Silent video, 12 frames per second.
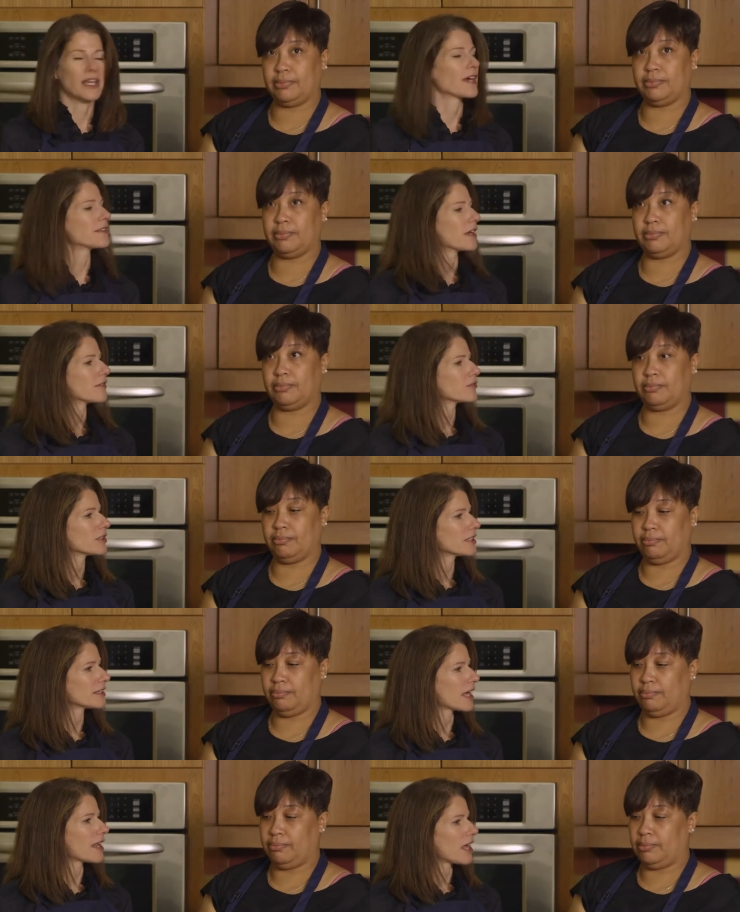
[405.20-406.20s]
Speaker 1: add that really
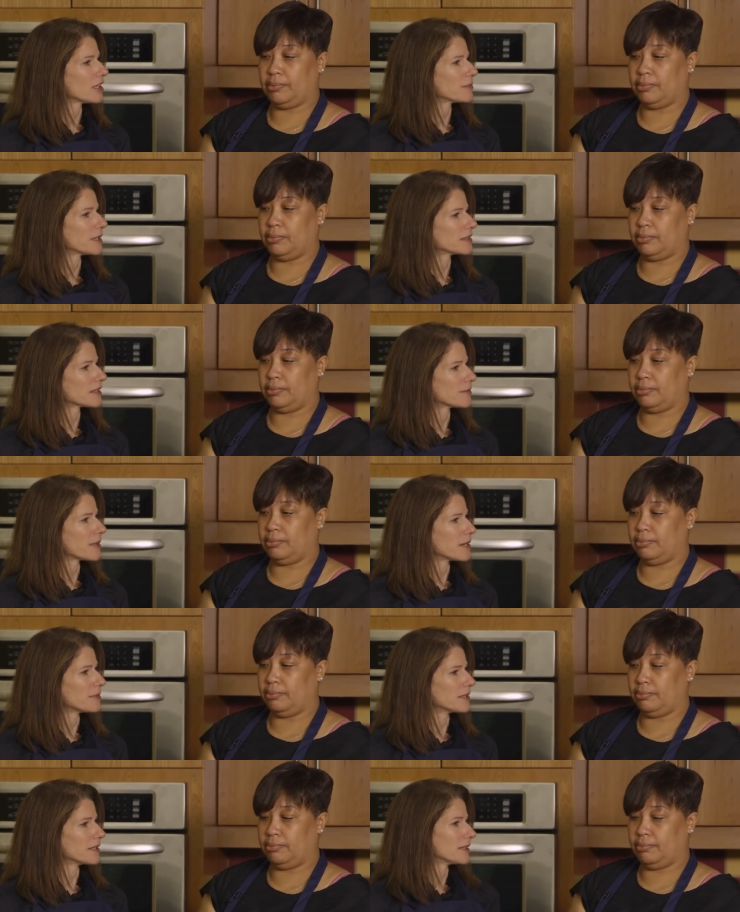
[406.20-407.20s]
that element that
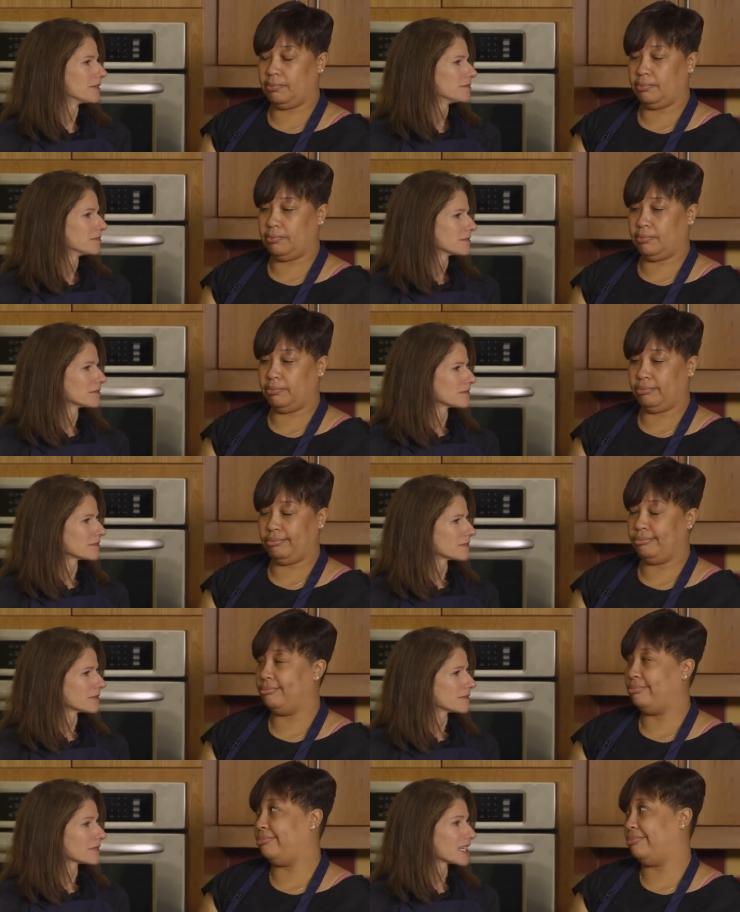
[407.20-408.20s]
maybe
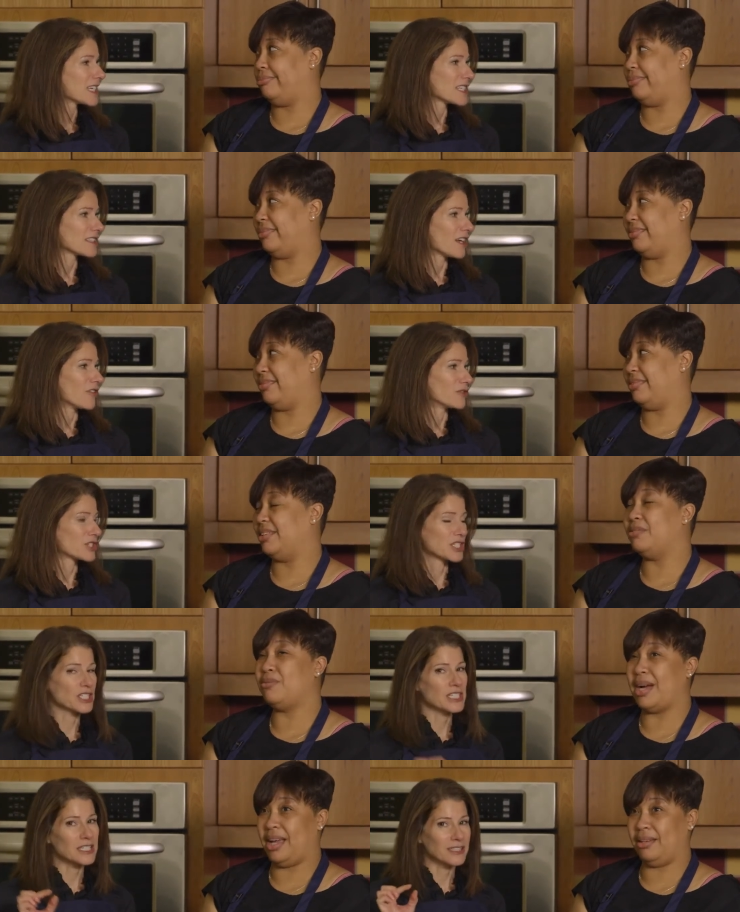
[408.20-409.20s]
kids love, which is just
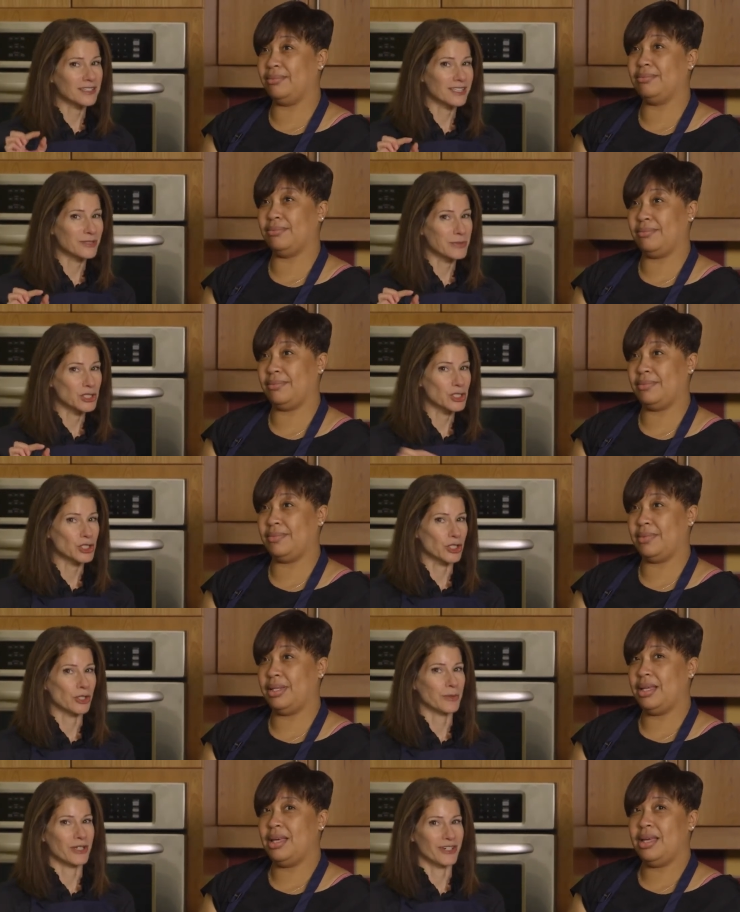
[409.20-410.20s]
right. a little bit of
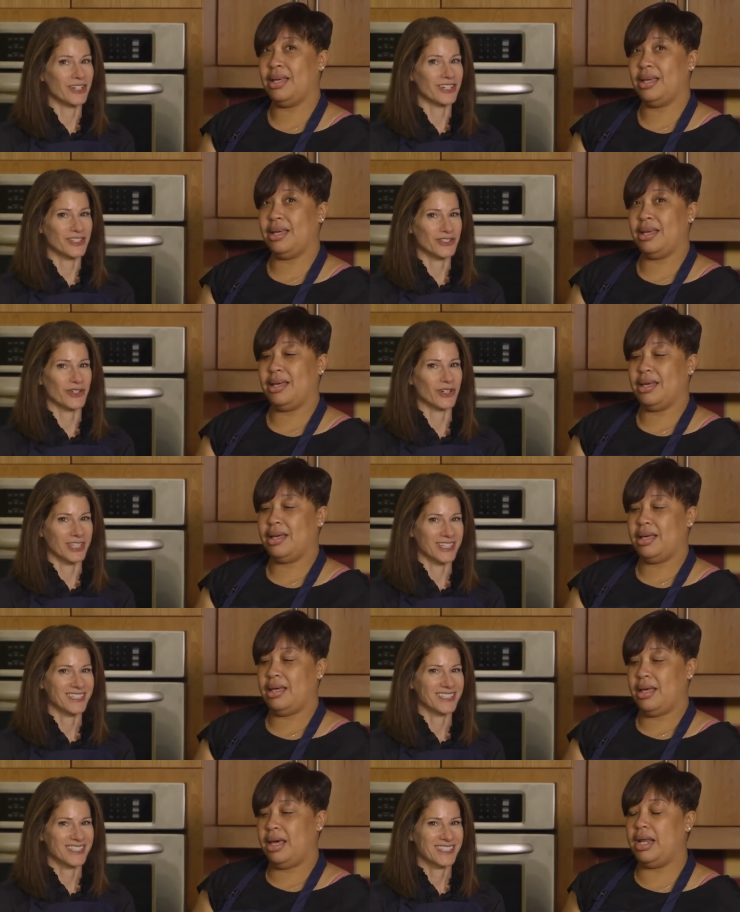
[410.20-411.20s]
sugar, but you can control it.
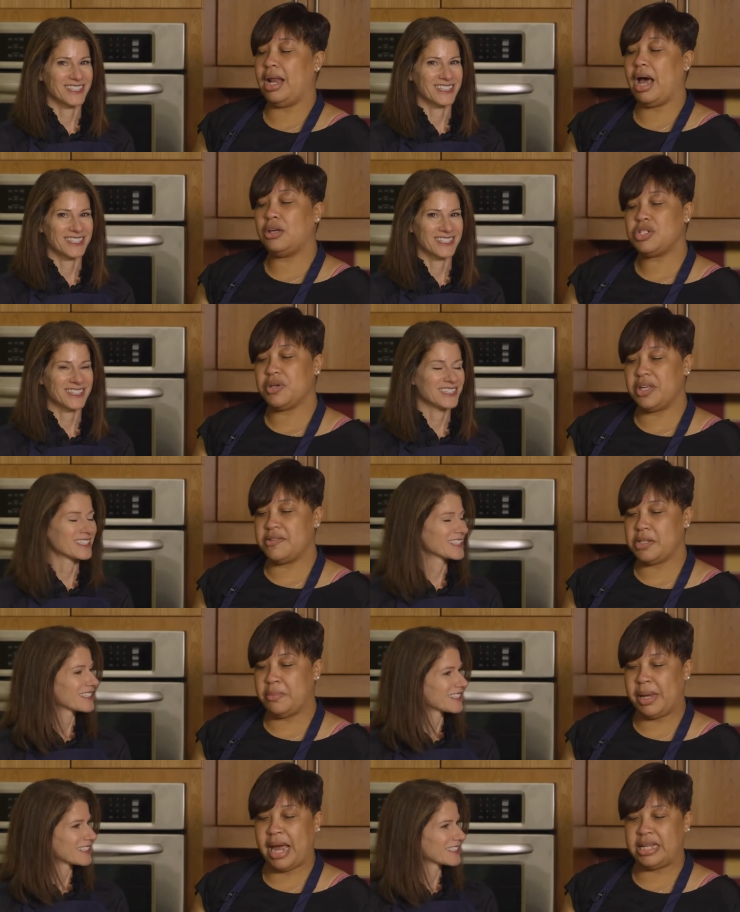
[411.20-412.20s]
Speaker 2: And it also gives
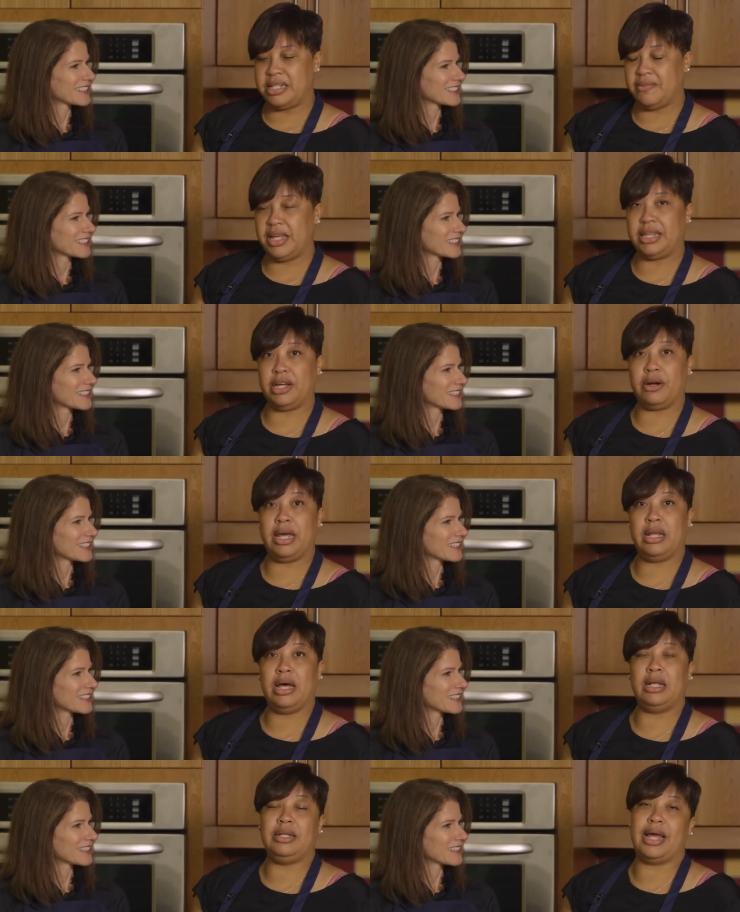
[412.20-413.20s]
them an idea that they're at
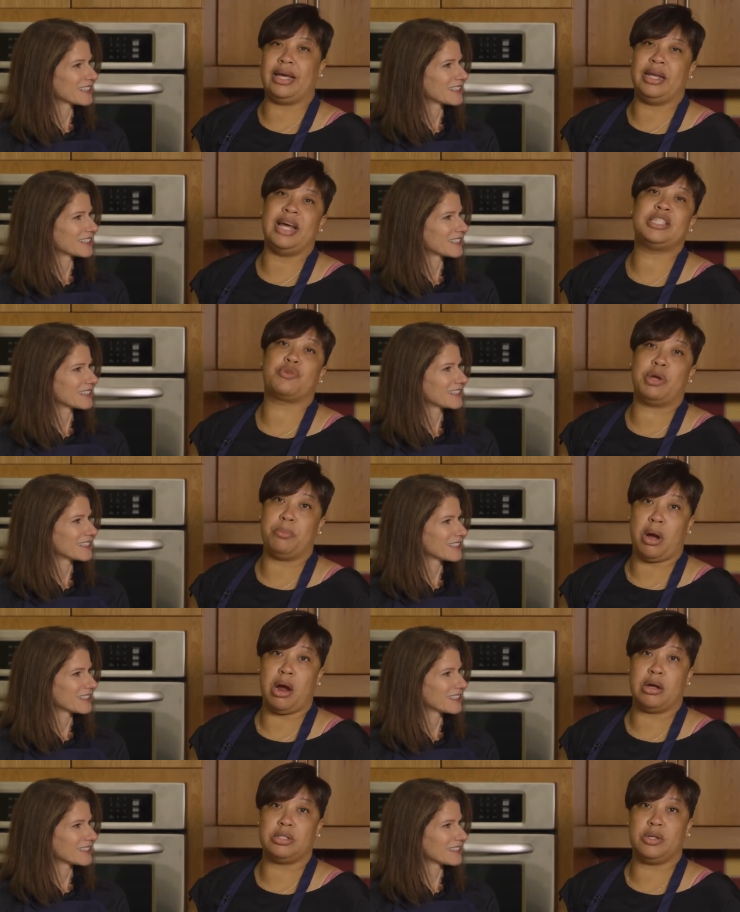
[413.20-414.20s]
like an ice cream
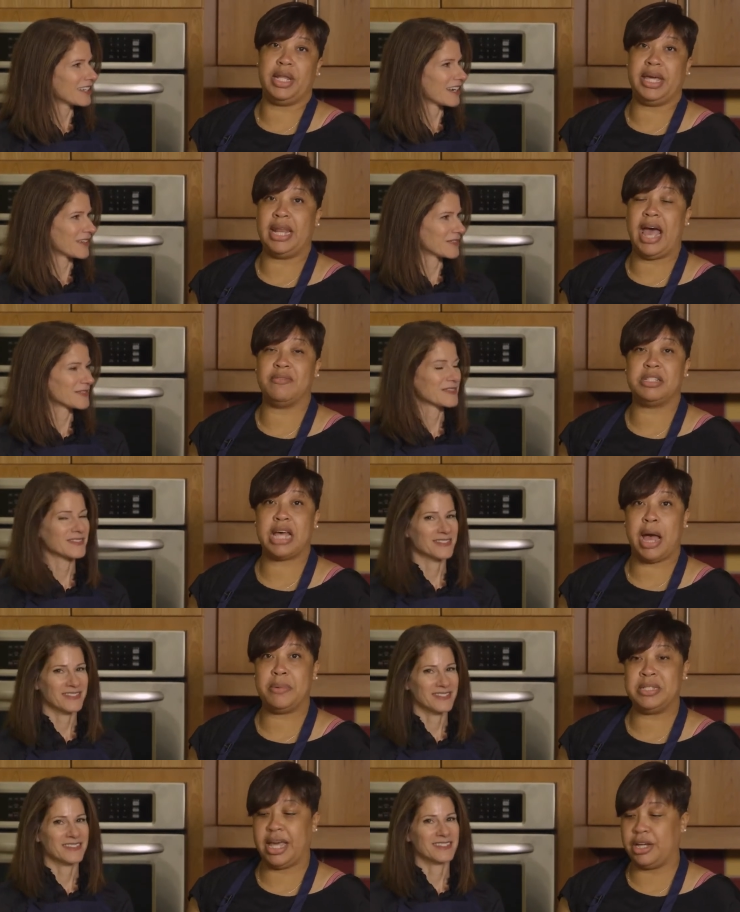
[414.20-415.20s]
bar, so they yeah. can have the
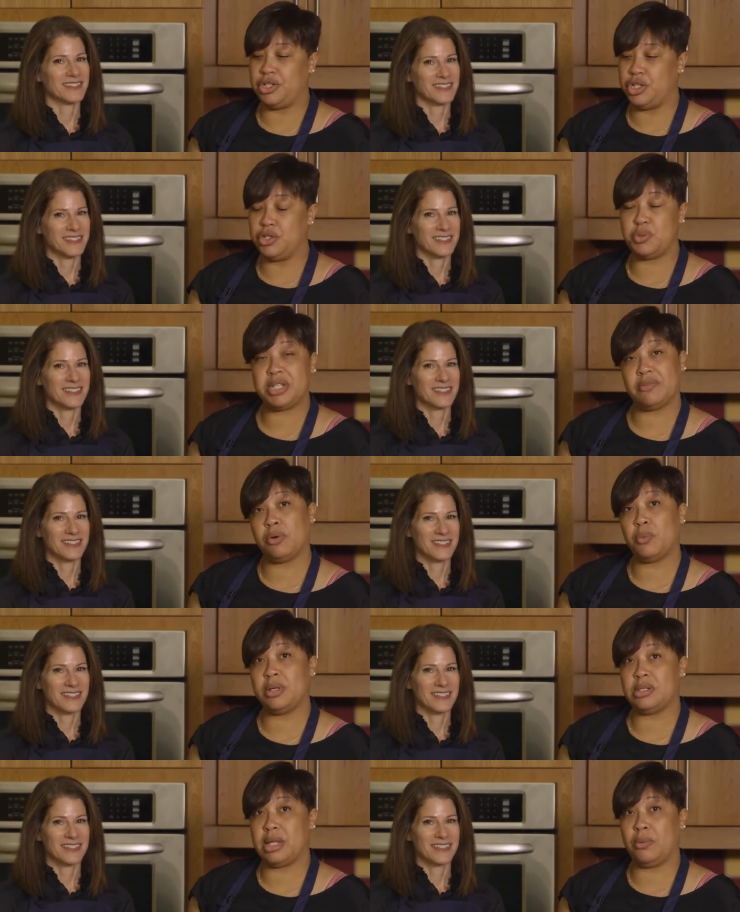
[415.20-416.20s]
toppings, they can choose whichever
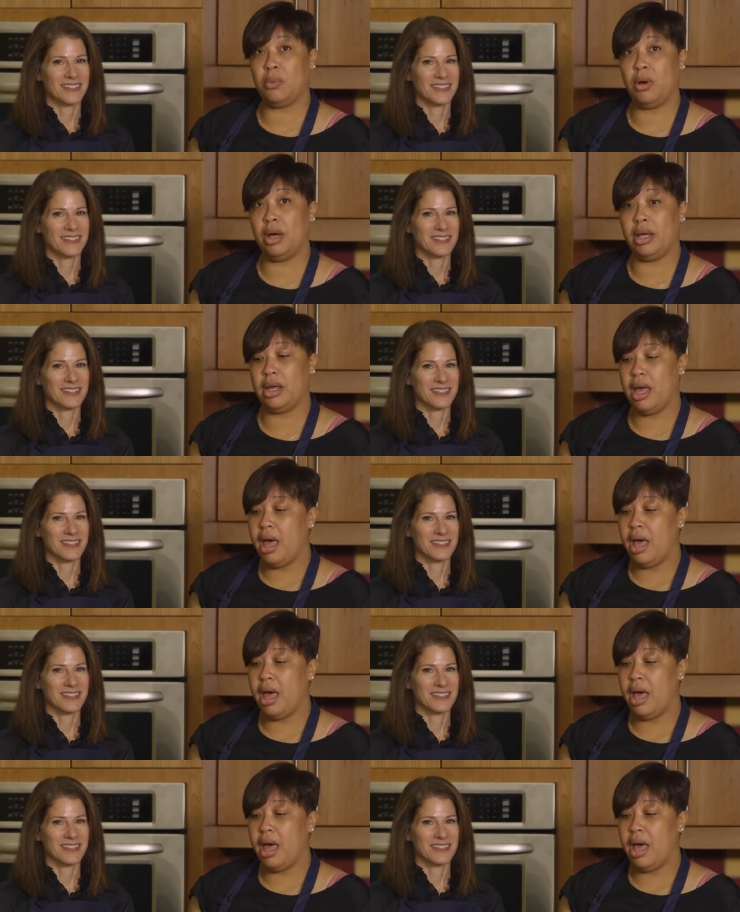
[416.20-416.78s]
ones they want,